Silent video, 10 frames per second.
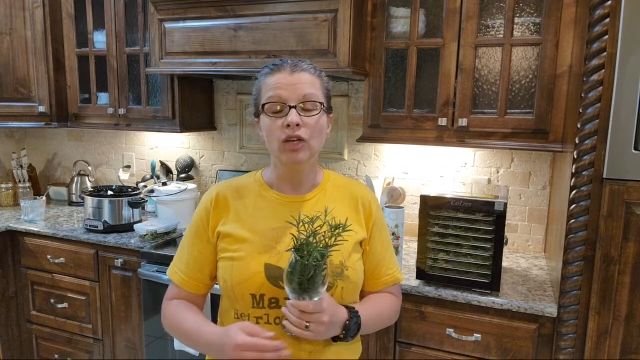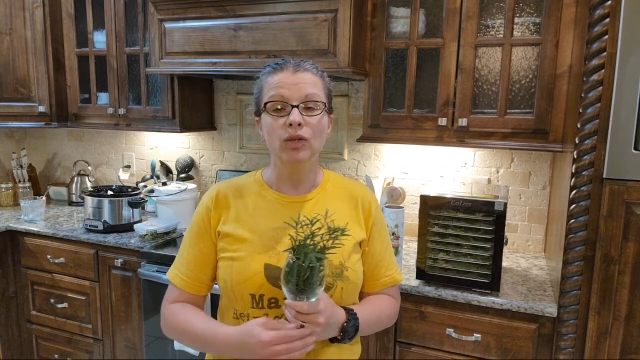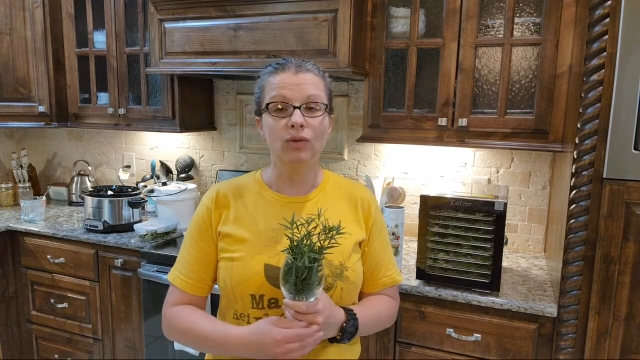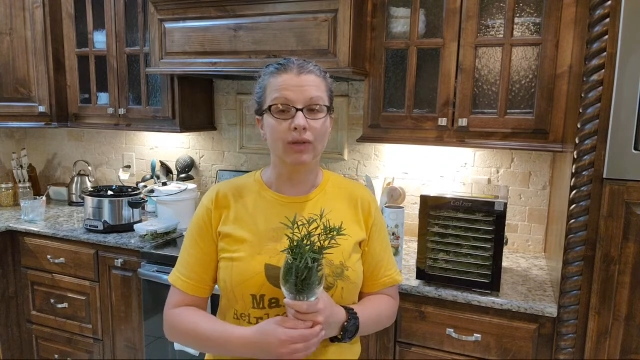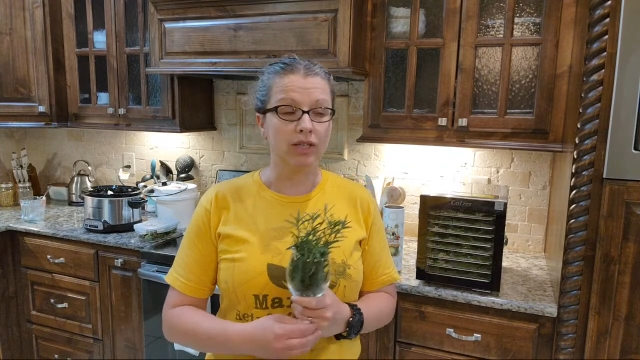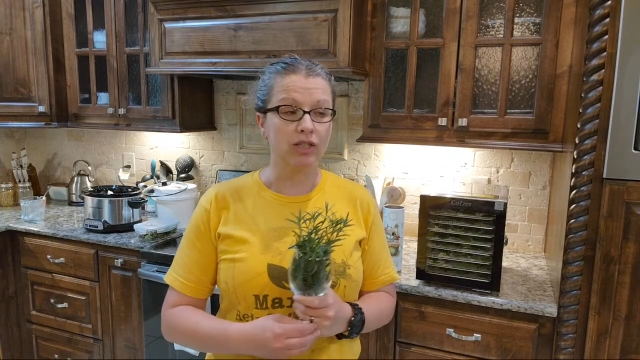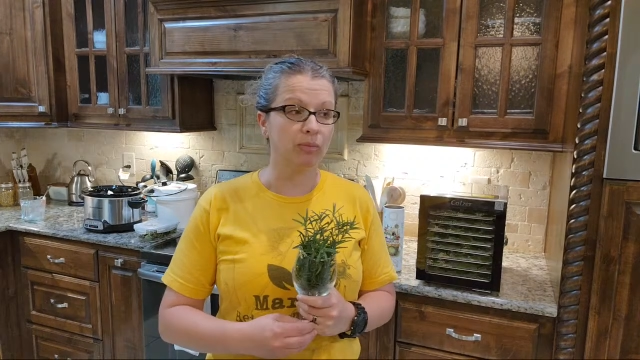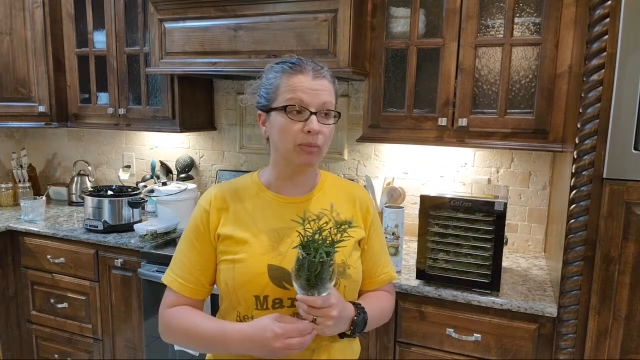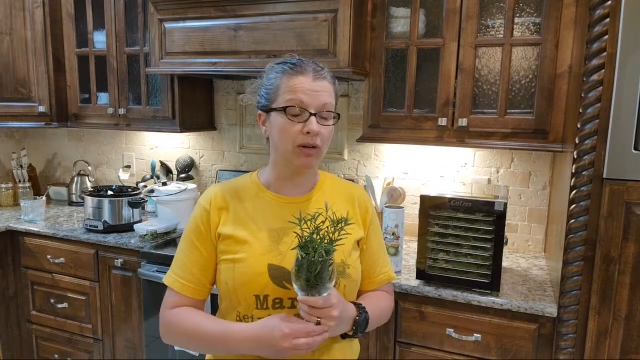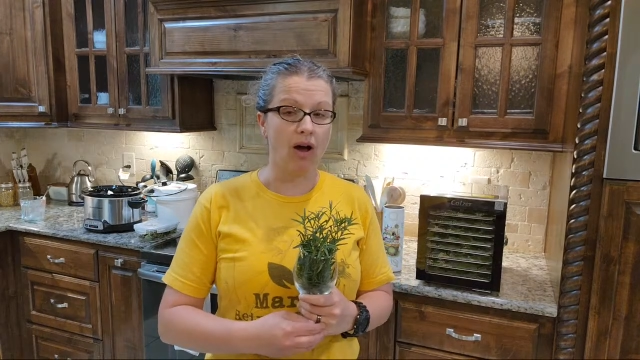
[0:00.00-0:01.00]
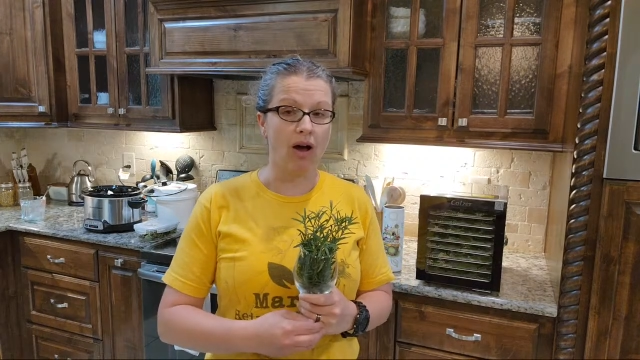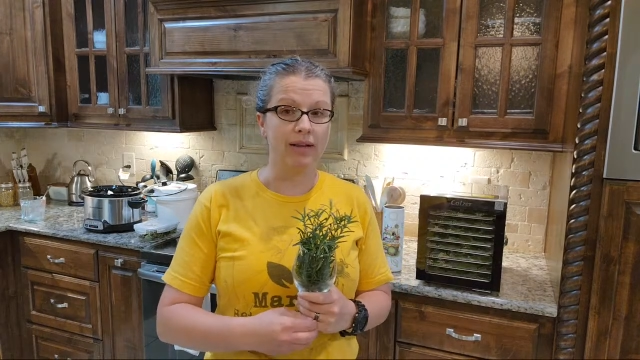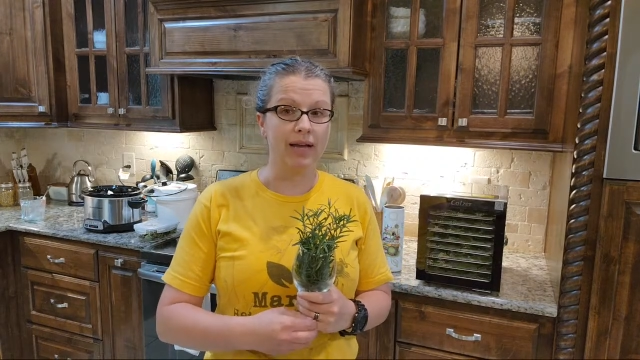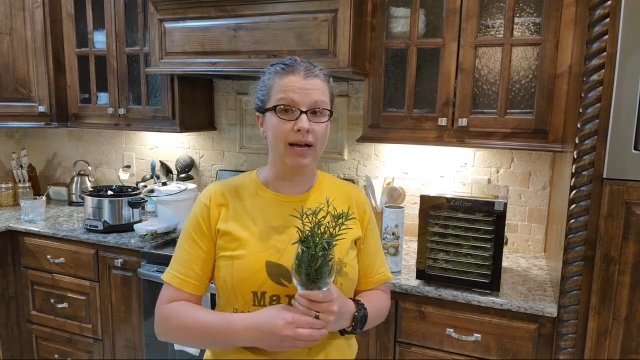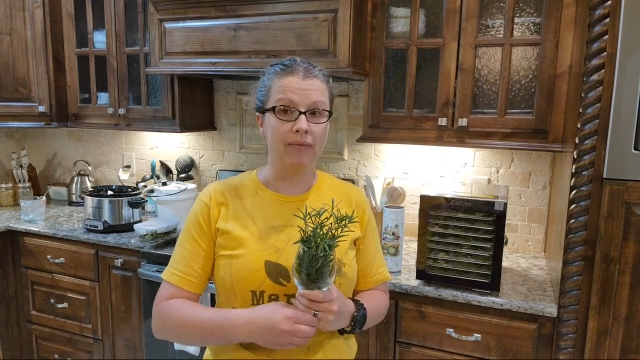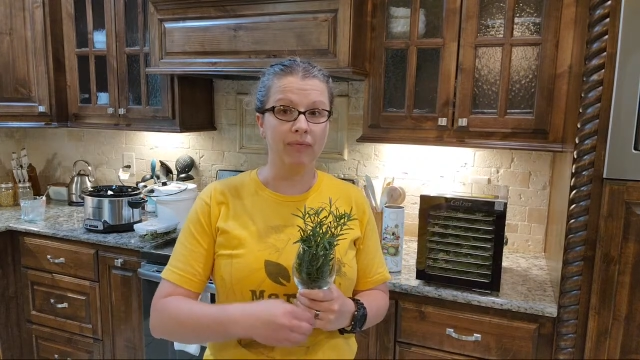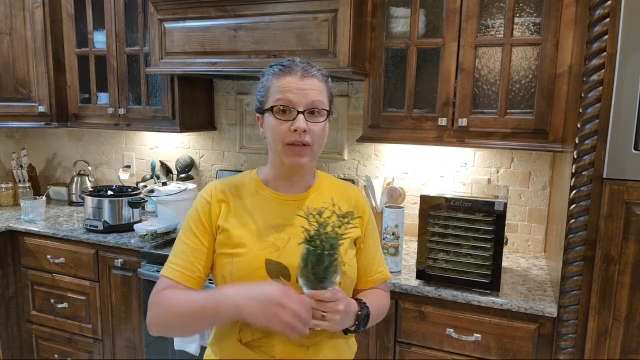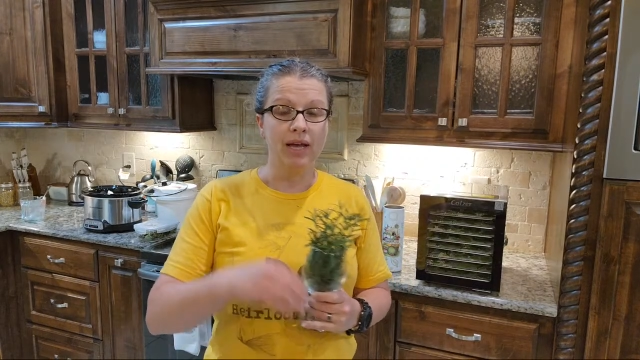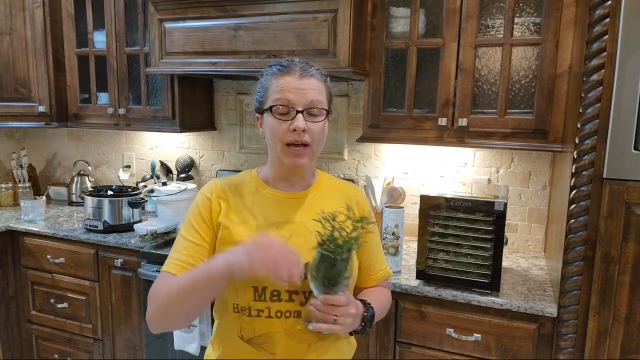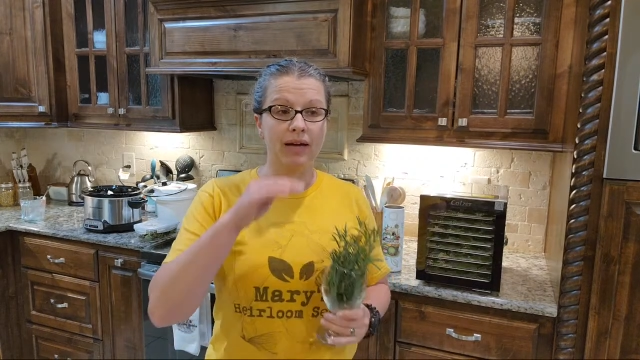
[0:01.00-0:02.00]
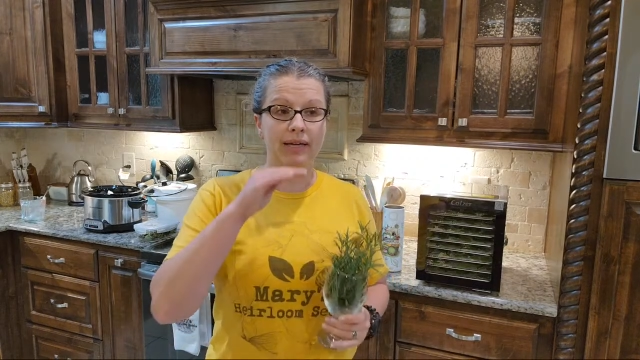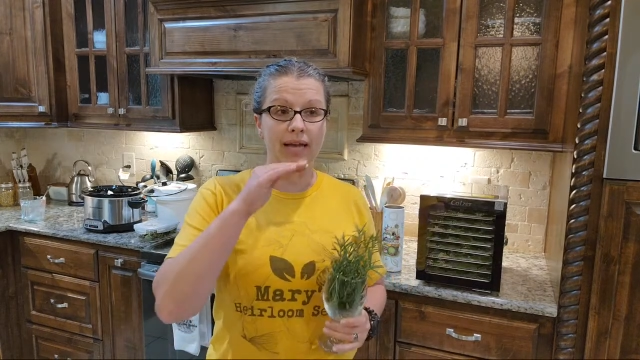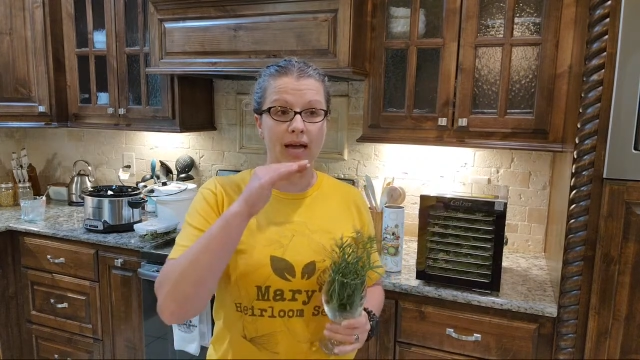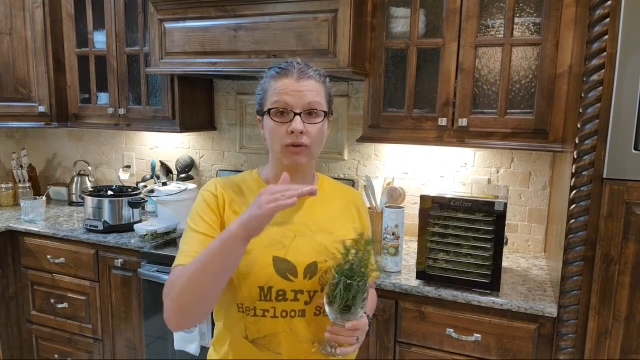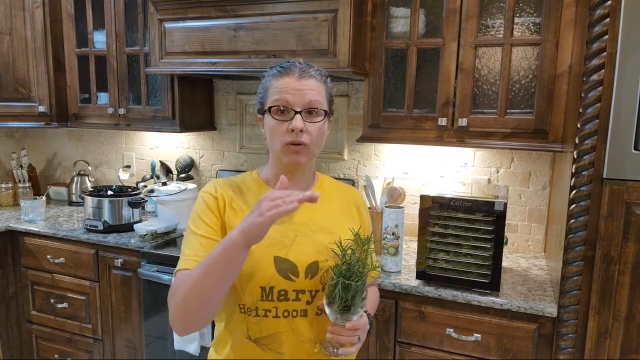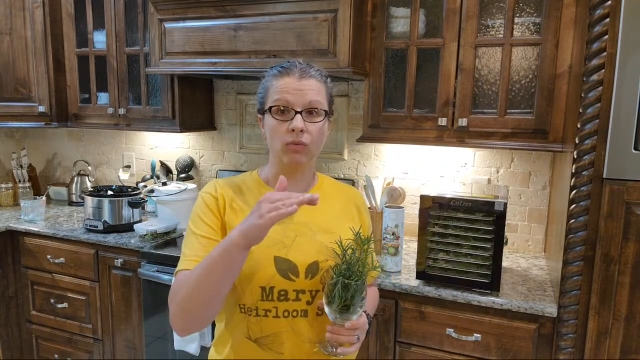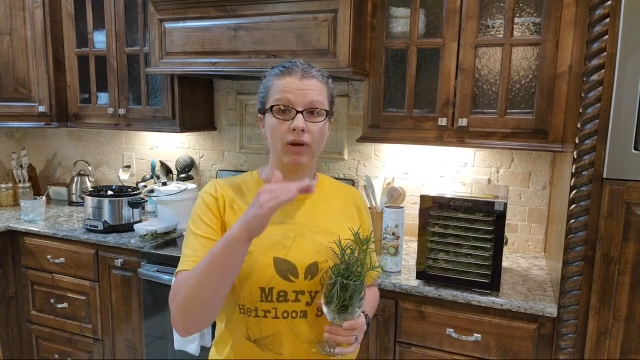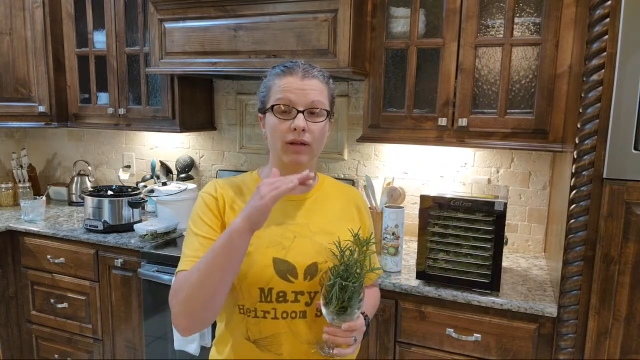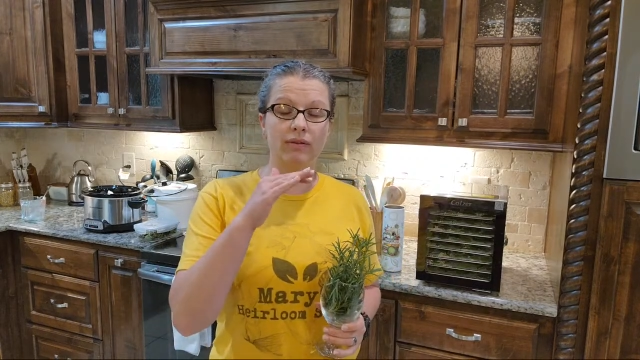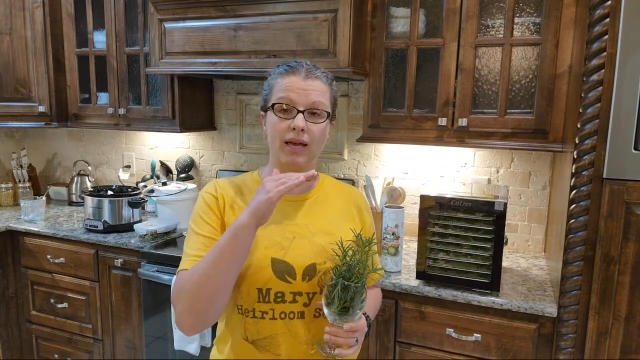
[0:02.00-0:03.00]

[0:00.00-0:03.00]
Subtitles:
You can actually put it on a counter with